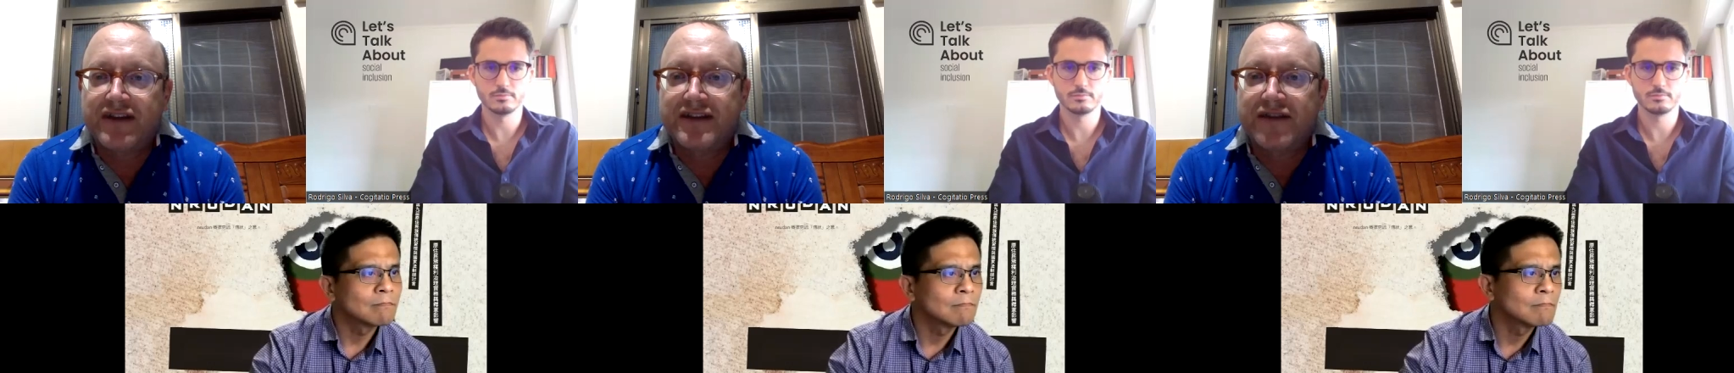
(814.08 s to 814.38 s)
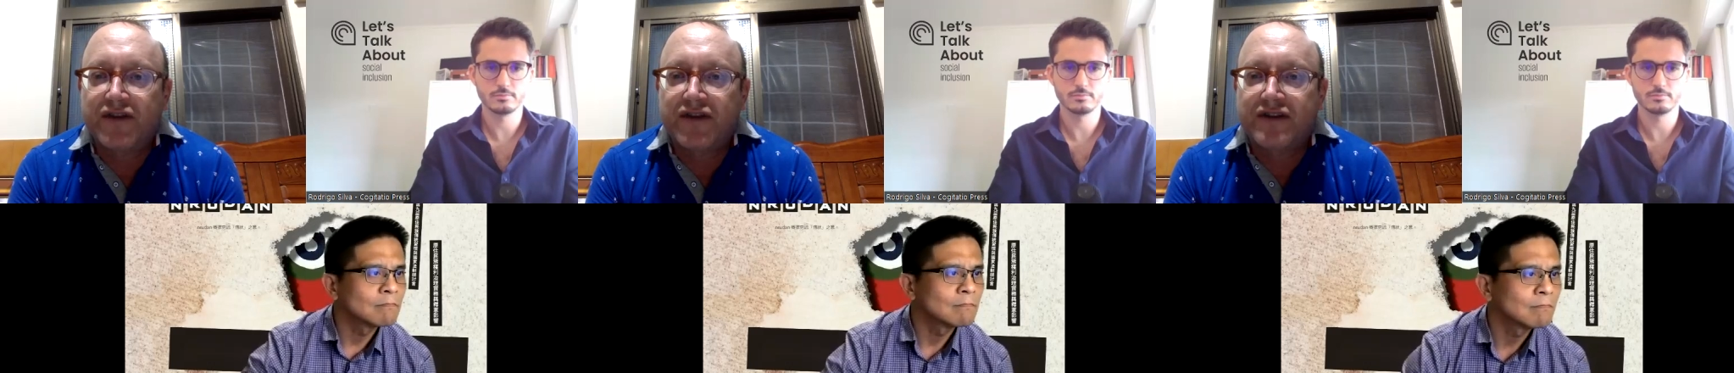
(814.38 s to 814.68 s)
Speaker 1: a
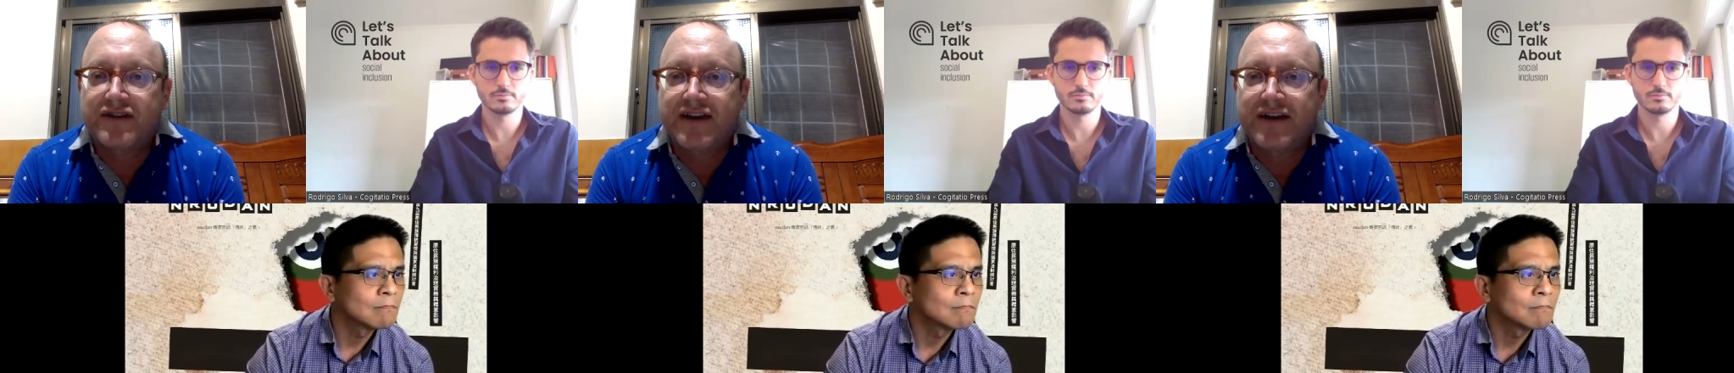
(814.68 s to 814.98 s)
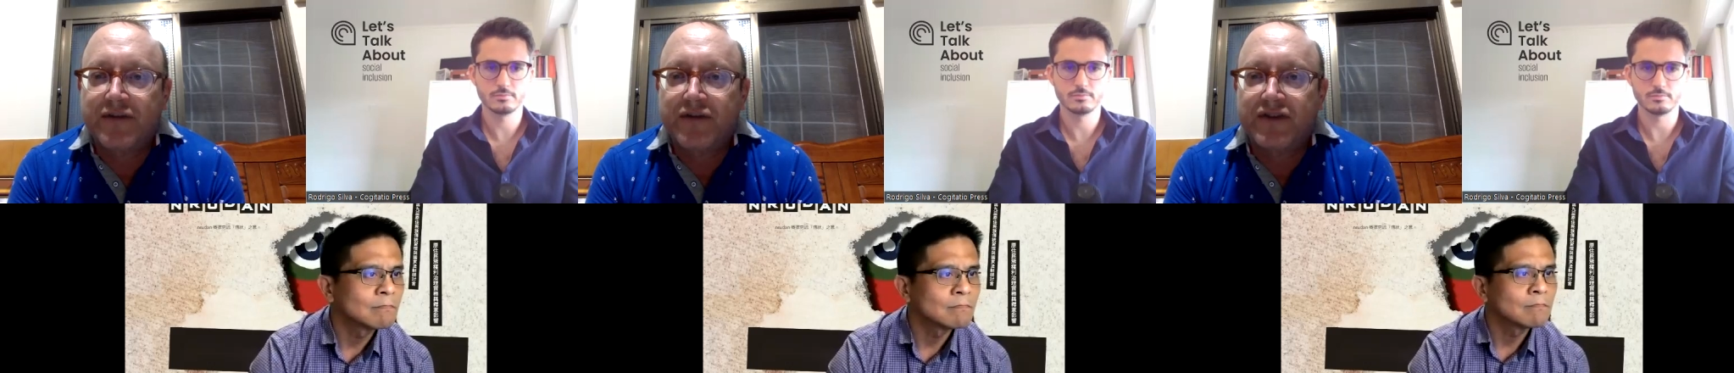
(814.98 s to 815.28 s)
difficult
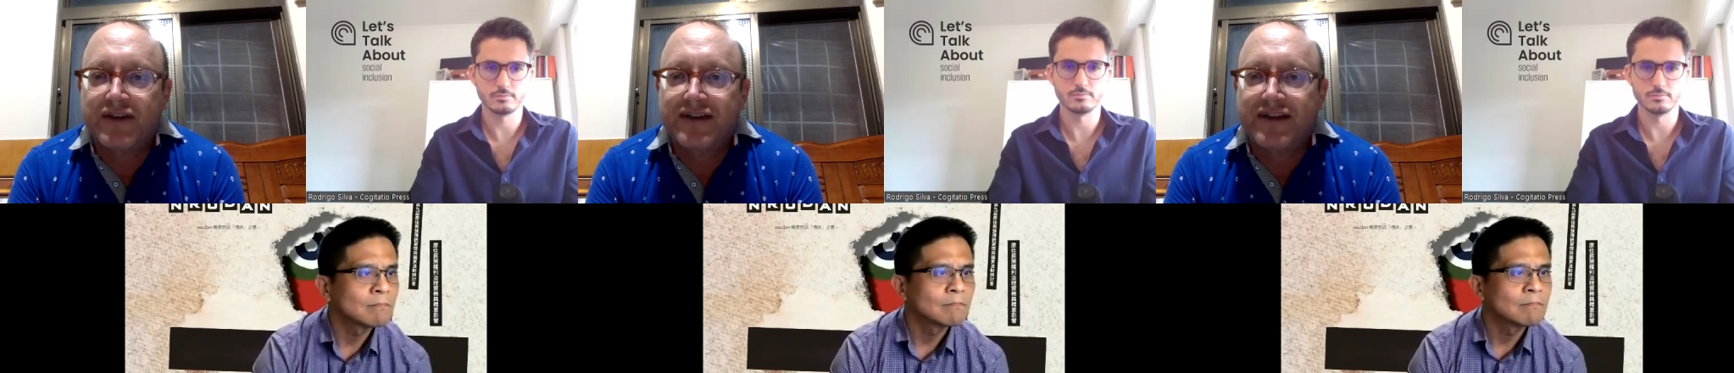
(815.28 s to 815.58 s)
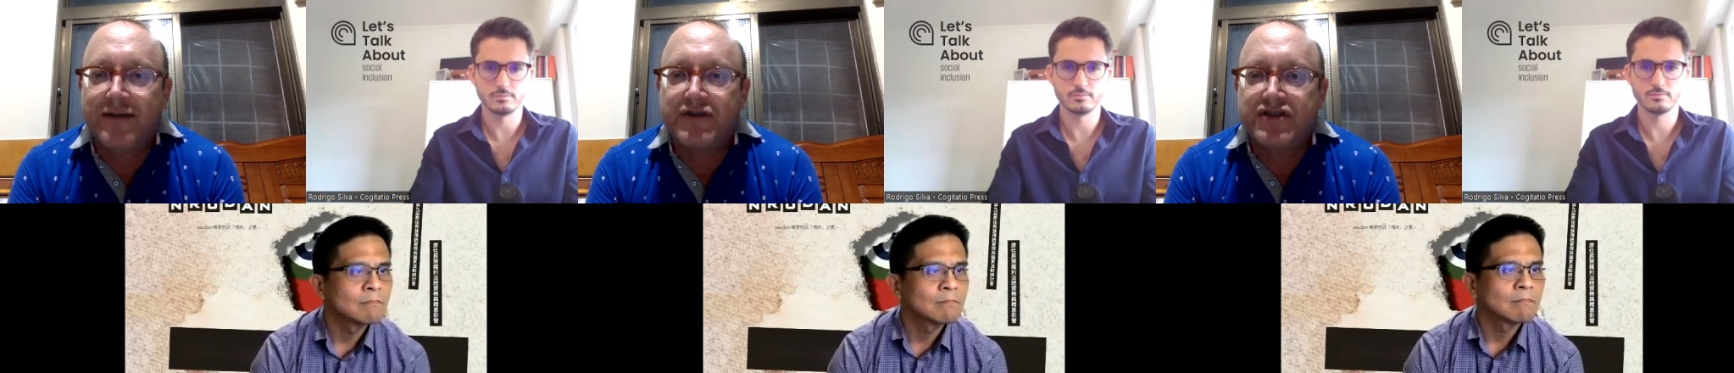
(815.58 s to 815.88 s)
time with uh,
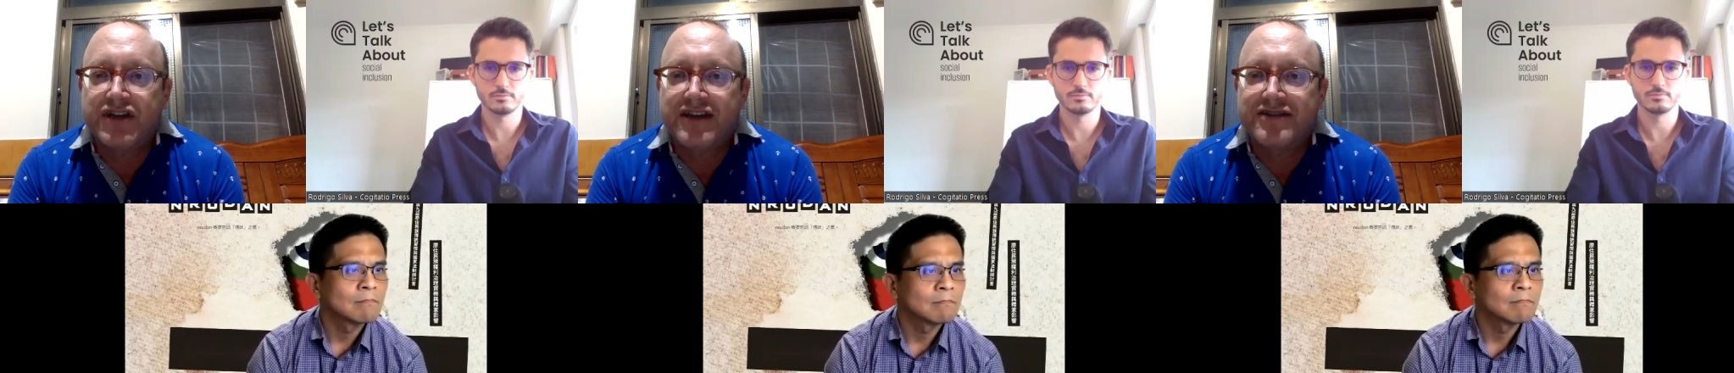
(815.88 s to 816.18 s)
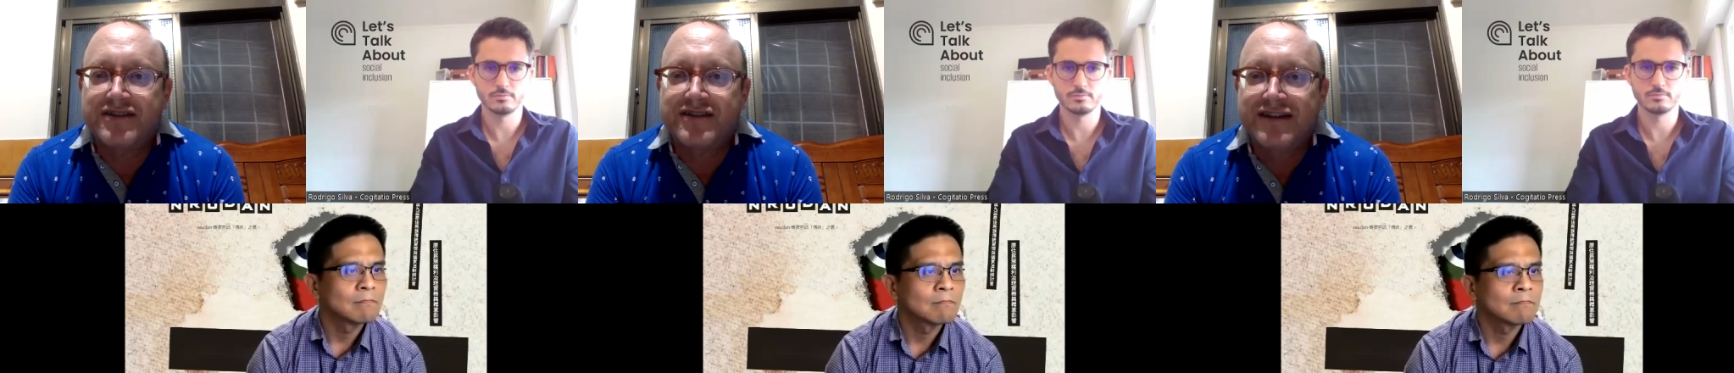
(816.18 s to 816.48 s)
climate
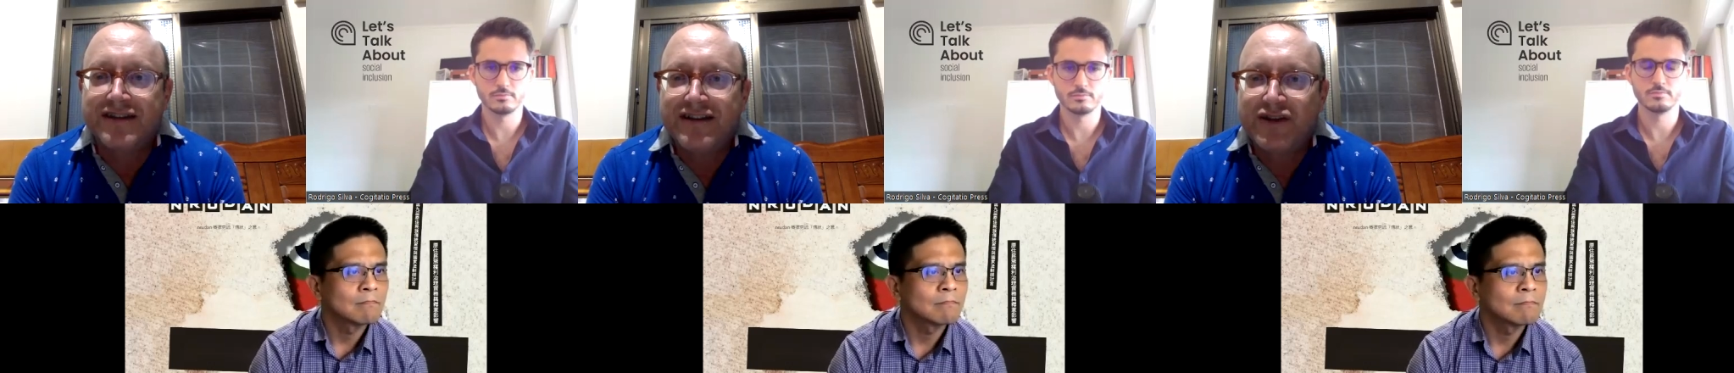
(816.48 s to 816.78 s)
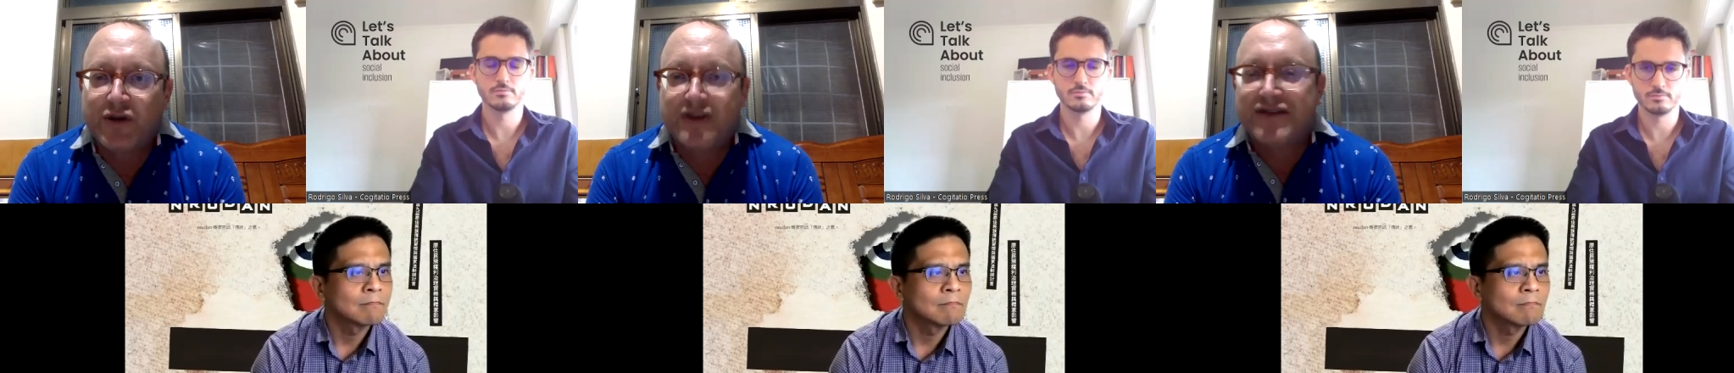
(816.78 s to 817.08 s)
change and
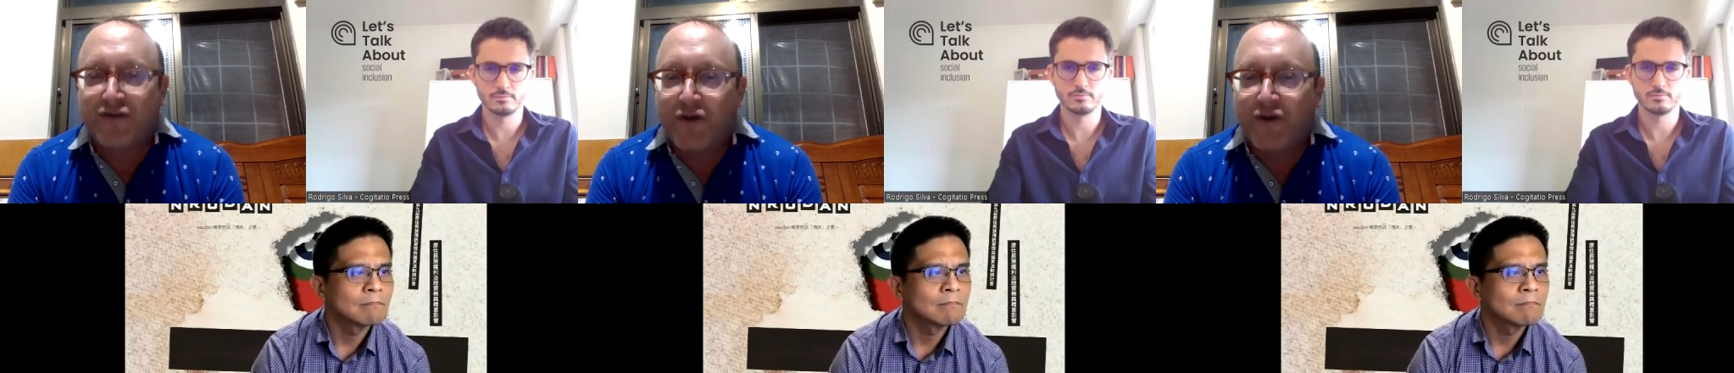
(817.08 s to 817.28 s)
threats of